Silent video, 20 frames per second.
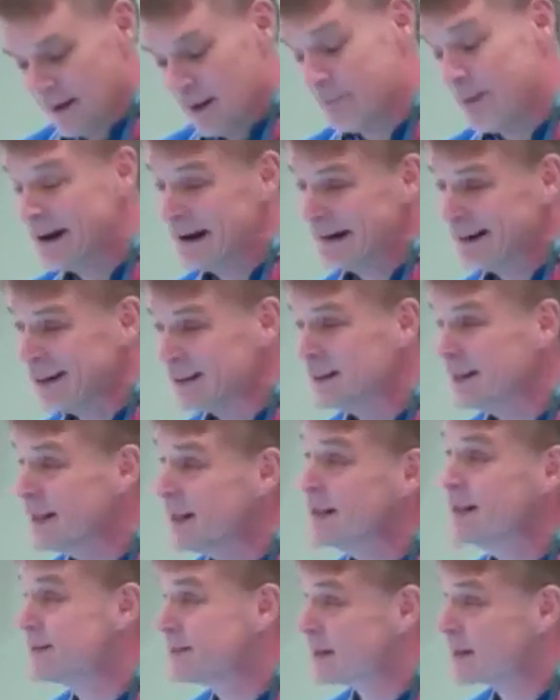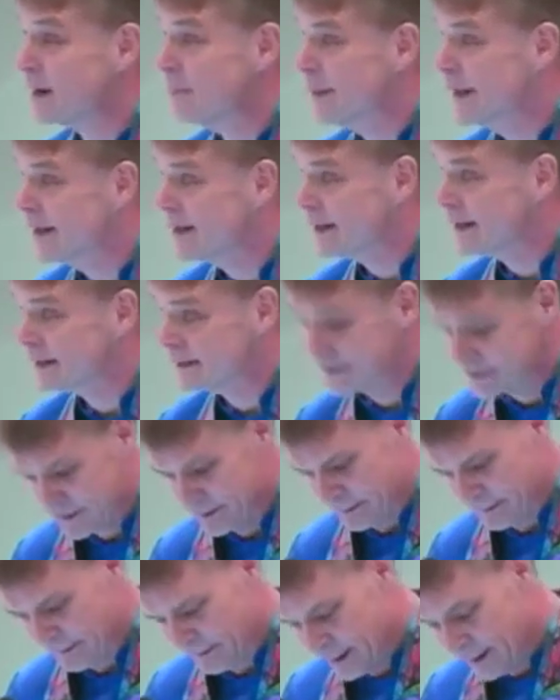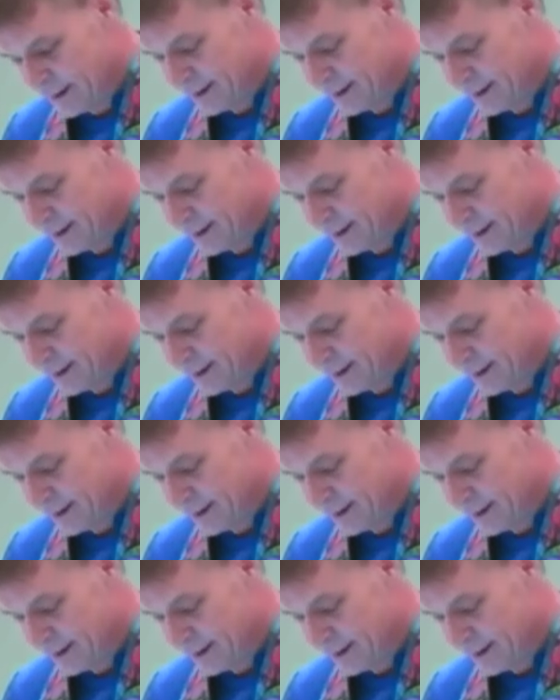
Apparently, he's a comedian, too.